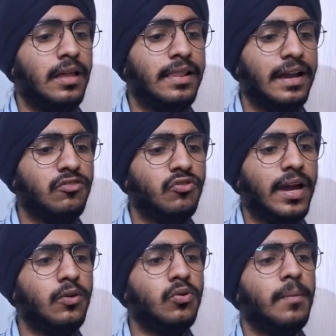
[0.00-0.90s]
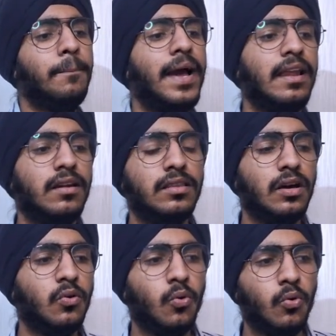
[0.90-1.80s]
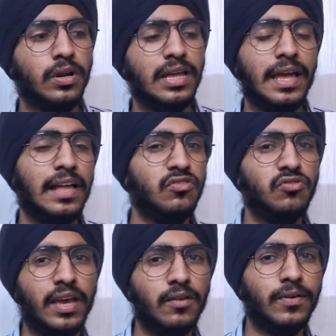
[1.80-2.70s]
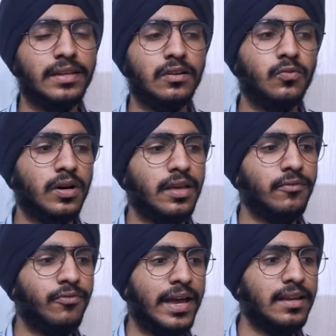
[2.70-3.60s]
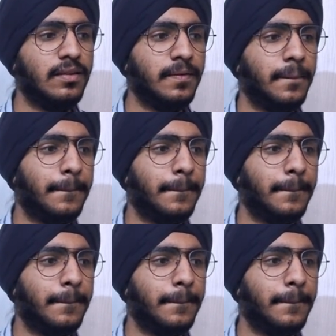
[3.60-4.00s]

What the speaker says: Let's try to compile it in the code and check whether it's working fine.